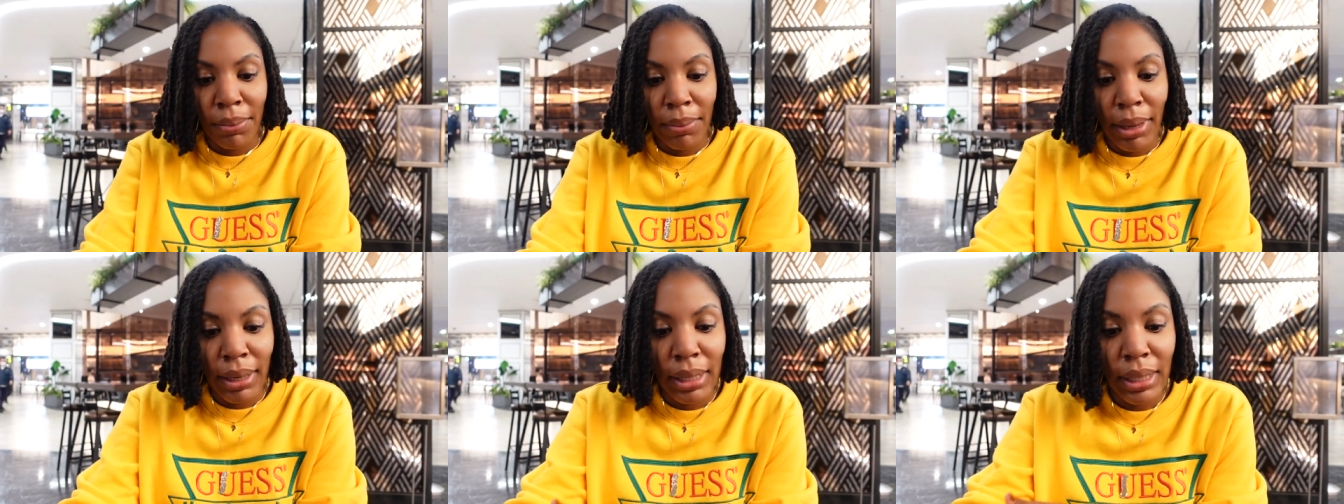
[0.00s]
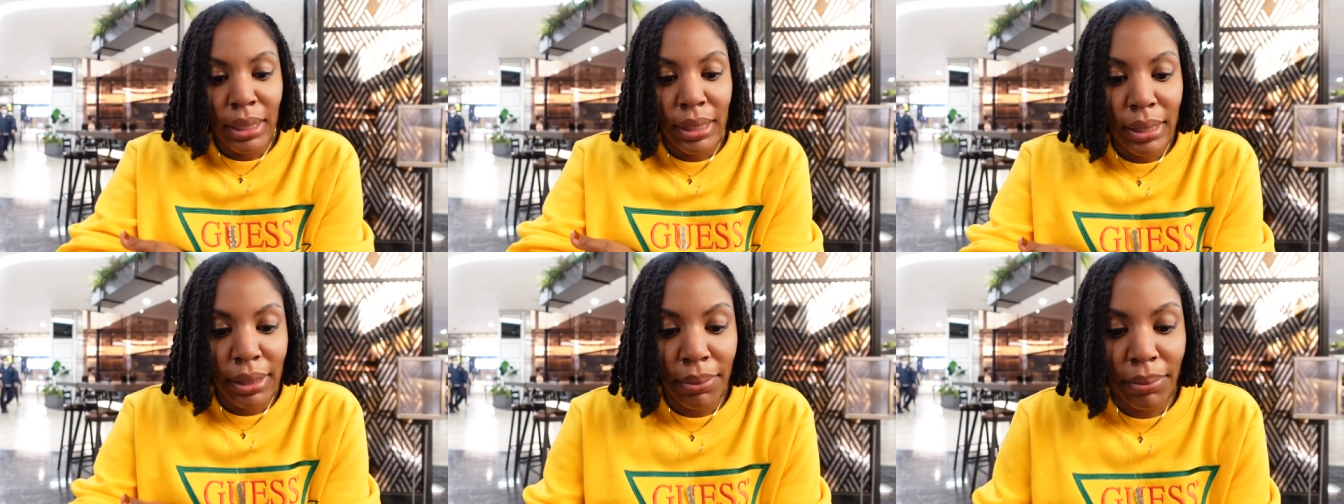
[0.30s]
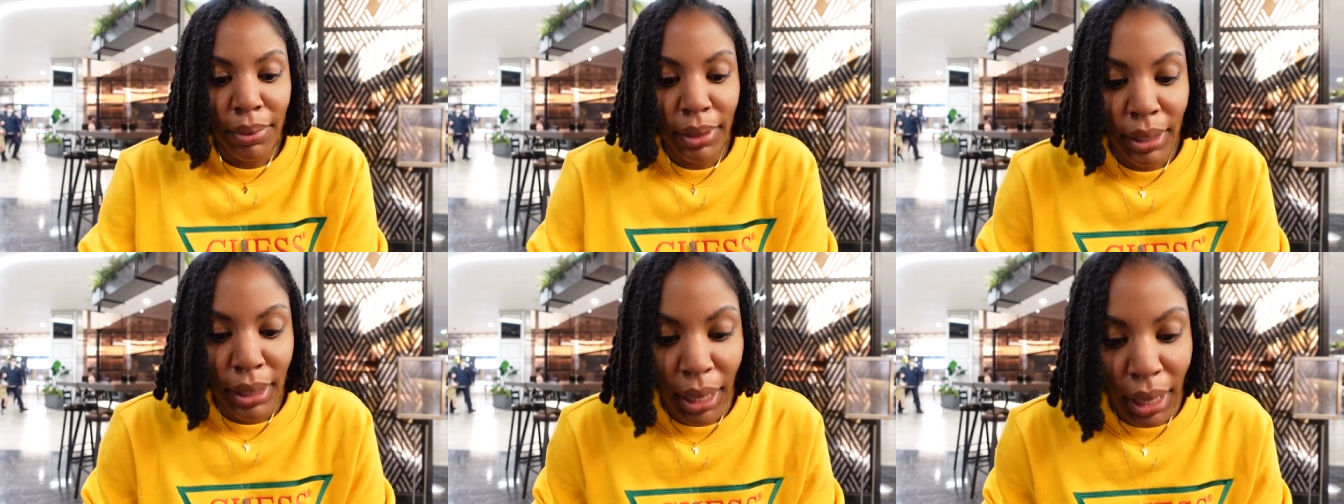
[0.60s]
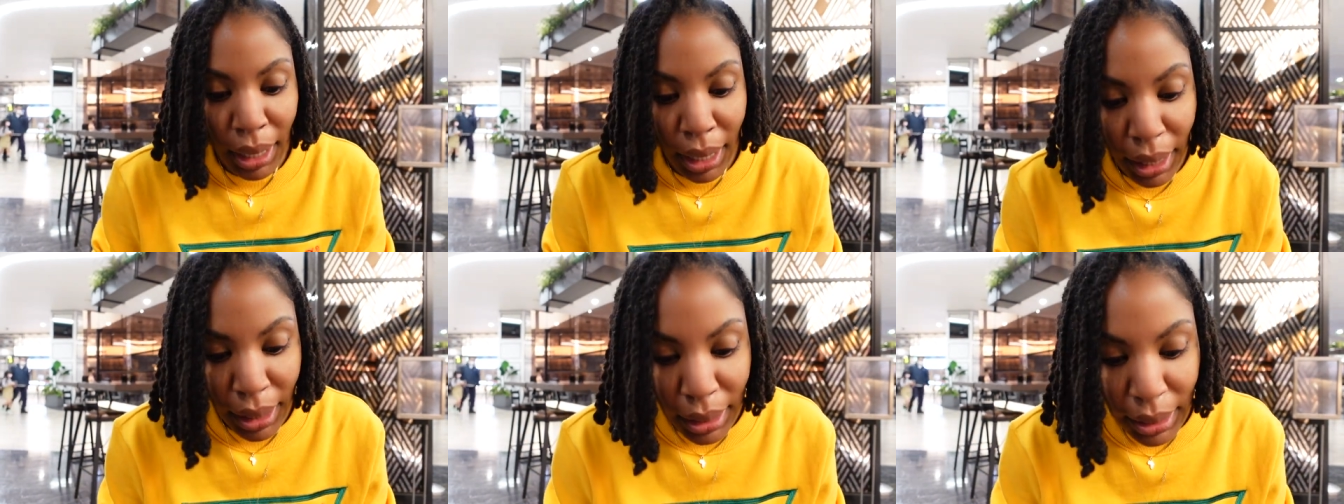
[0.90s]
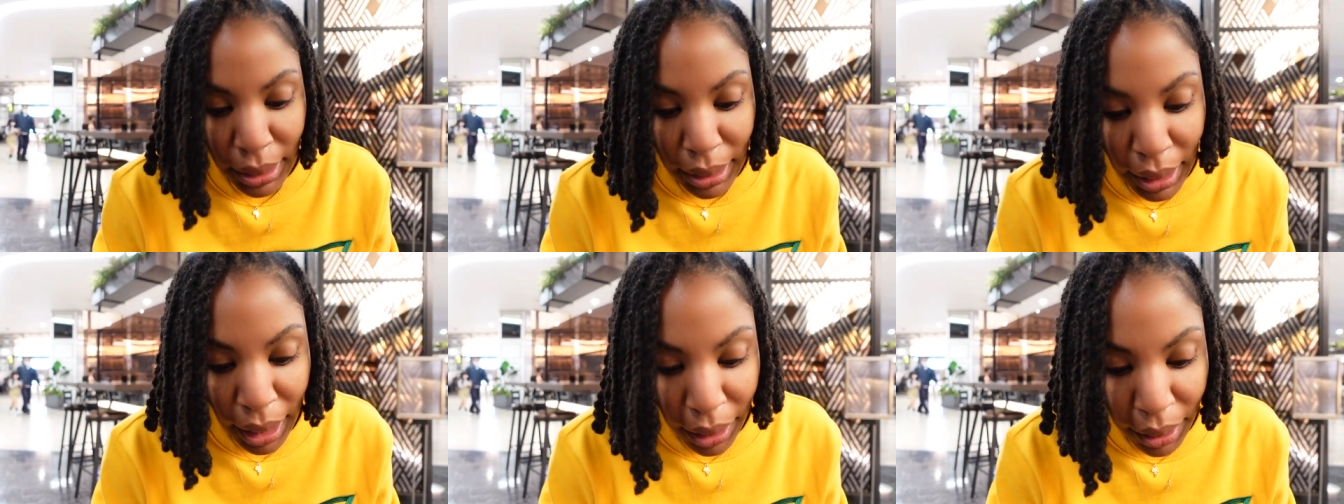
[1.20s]
I need something that
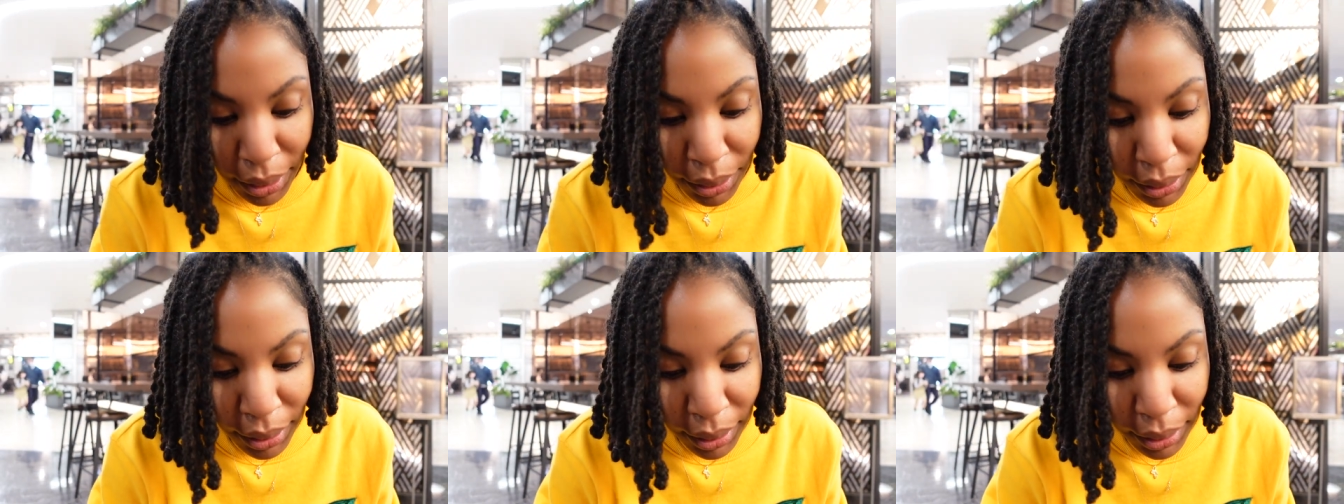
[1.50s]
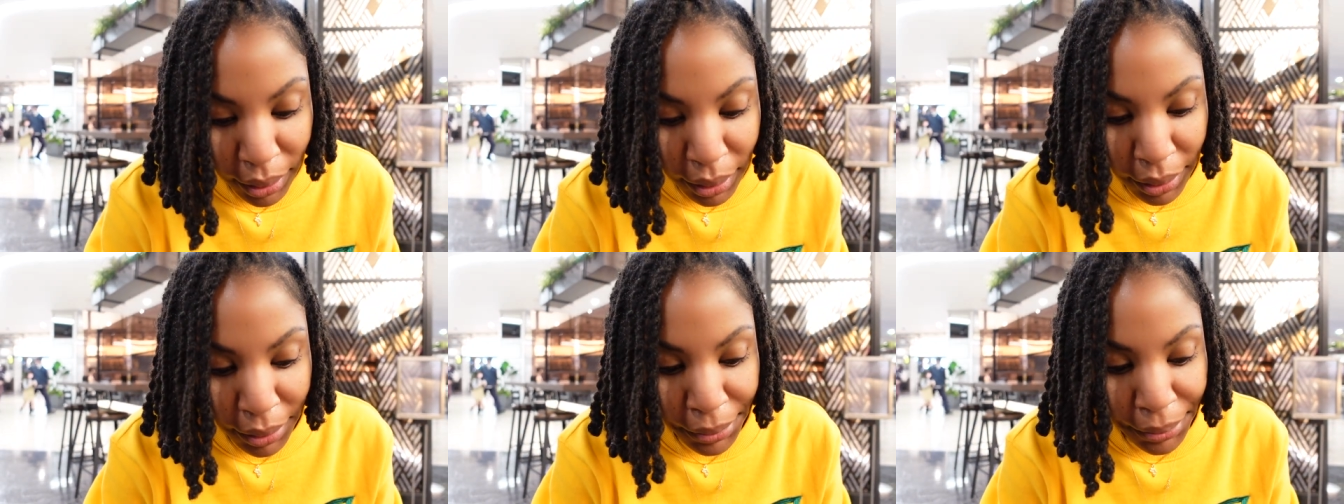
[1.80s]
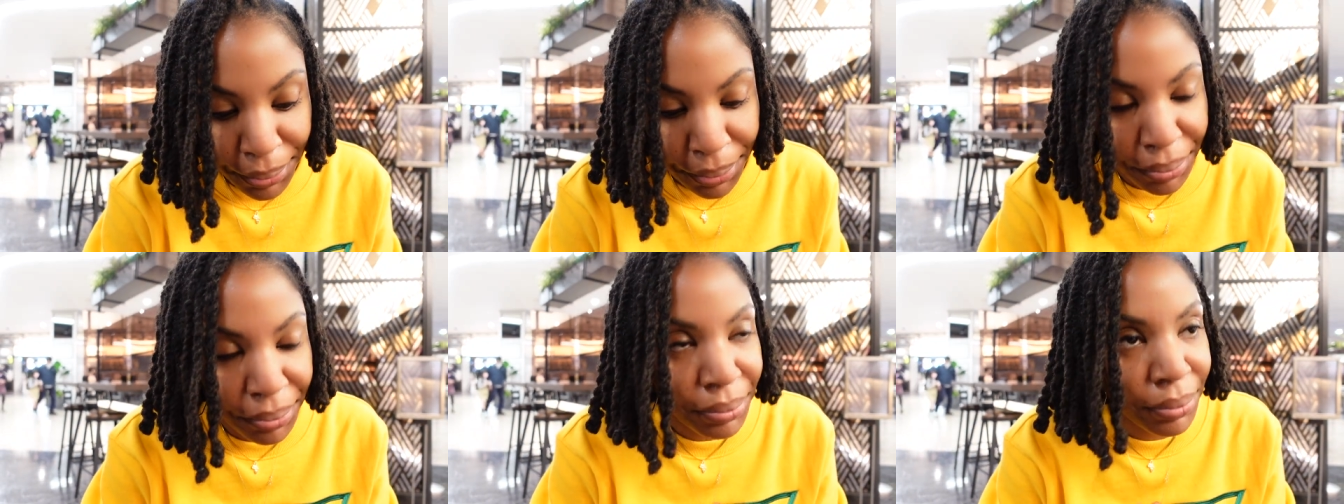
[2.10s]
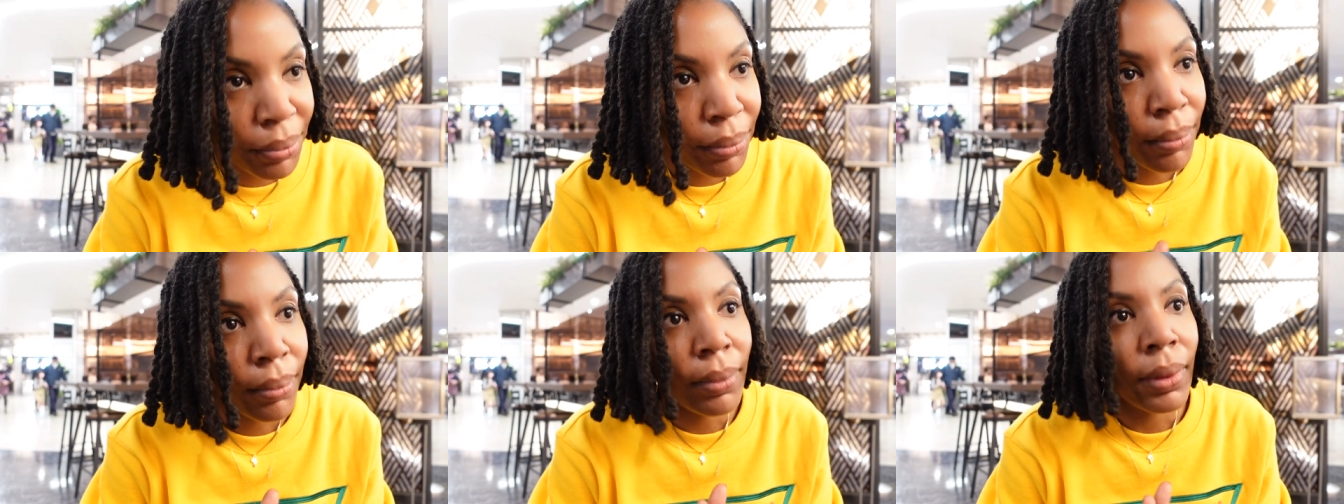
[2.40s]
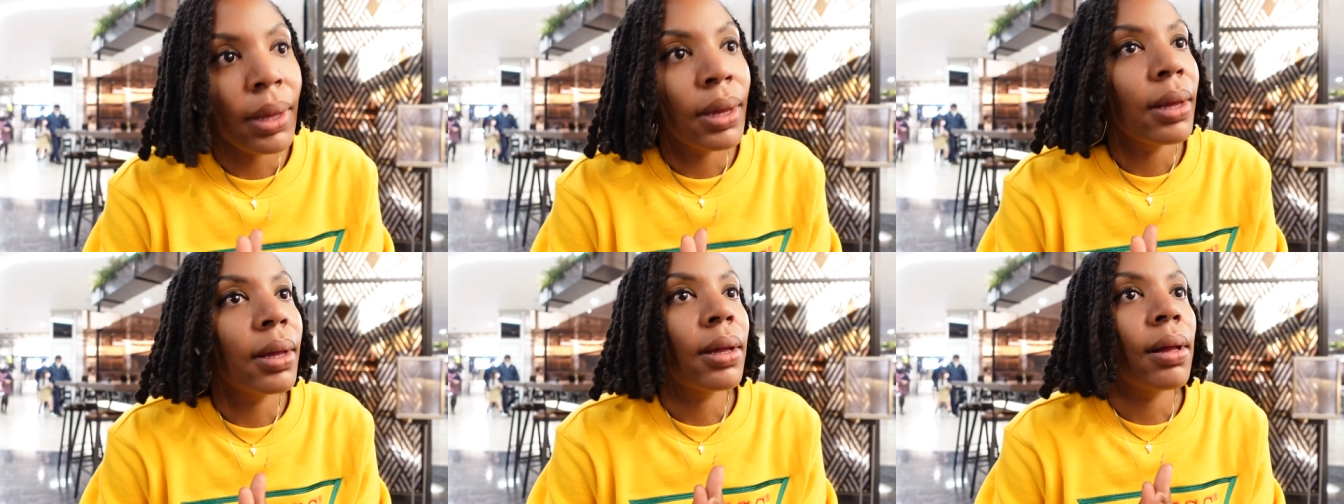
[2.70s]
is not gonna
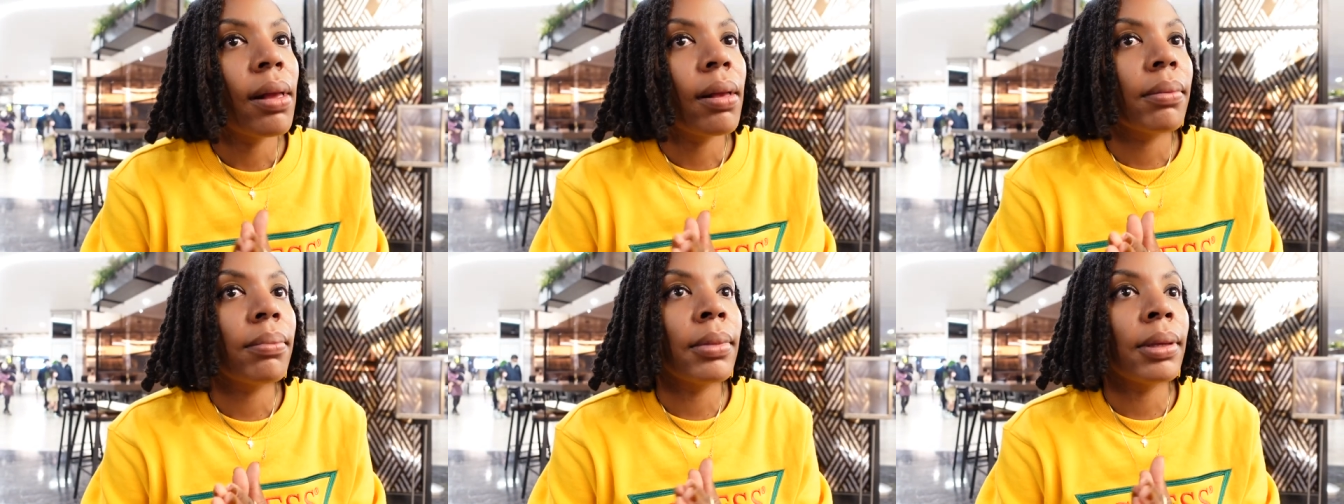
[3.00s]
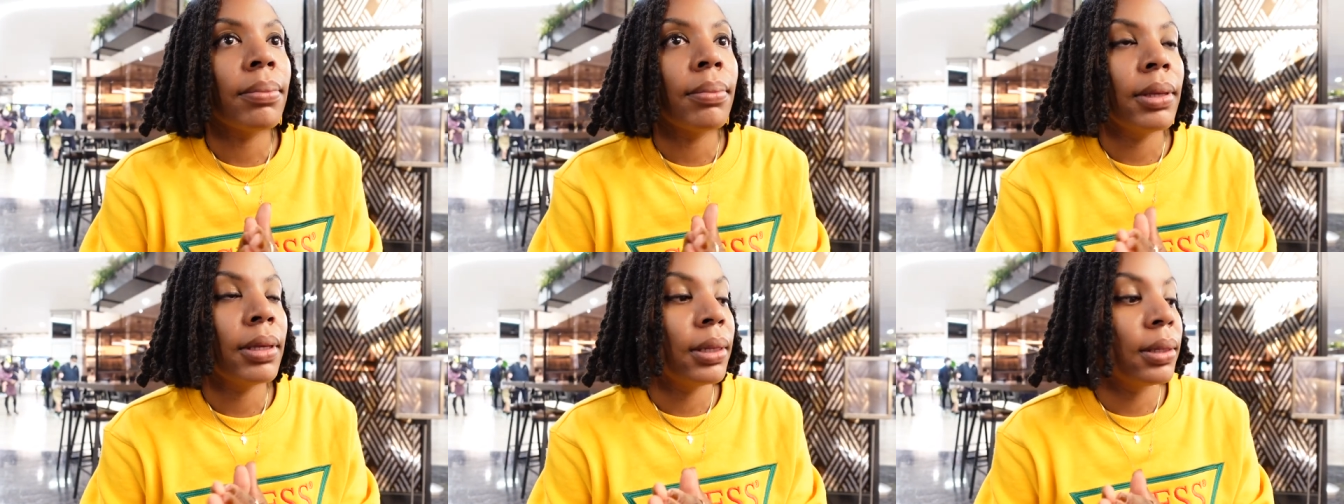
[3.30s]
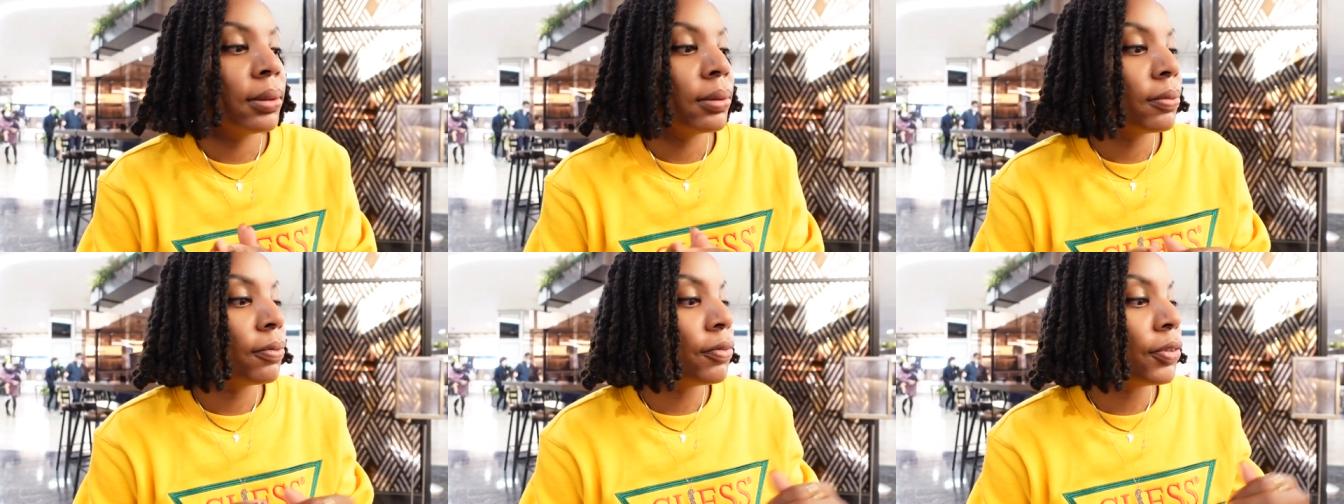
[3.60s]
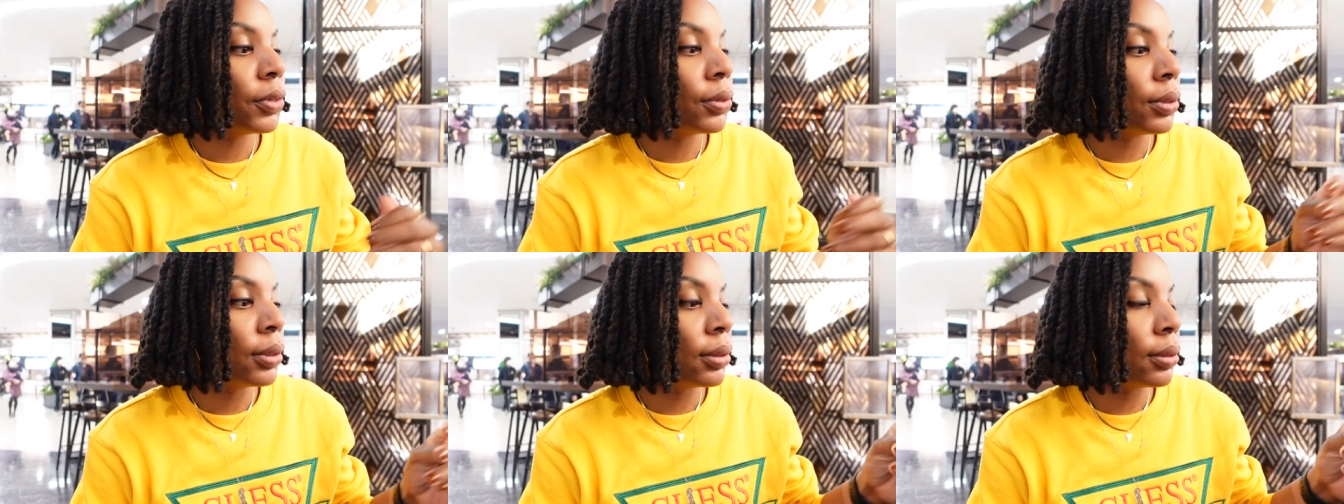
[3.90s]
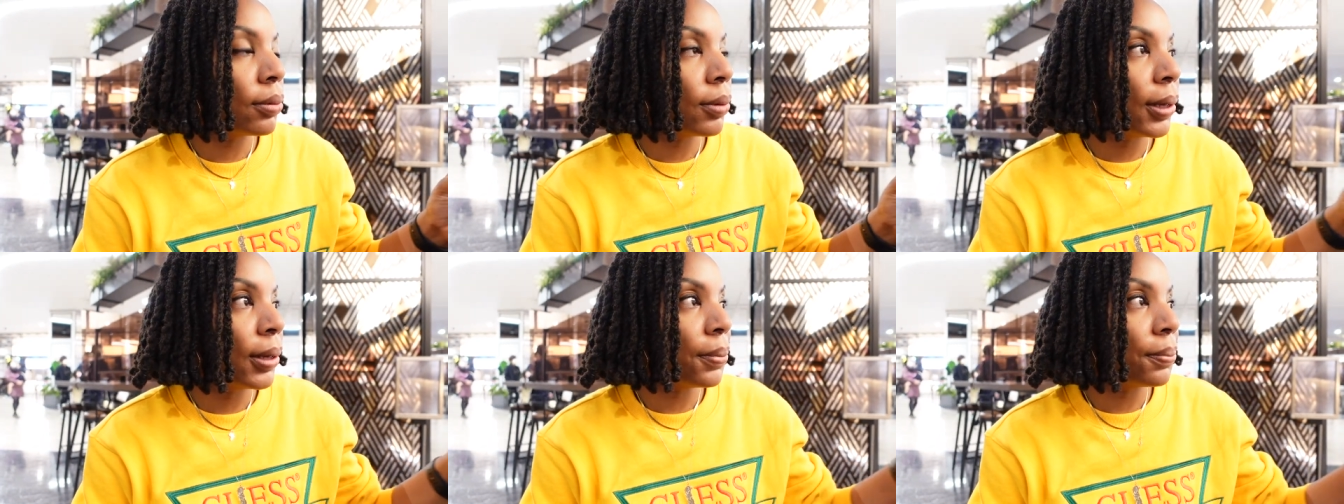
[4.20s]
make me feel this
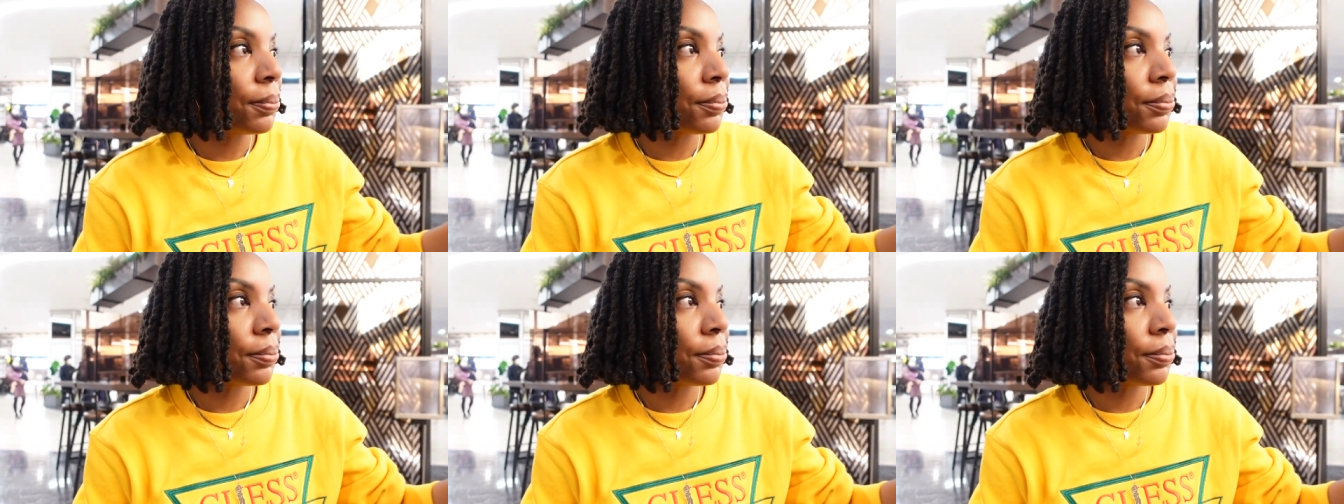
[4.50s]
way.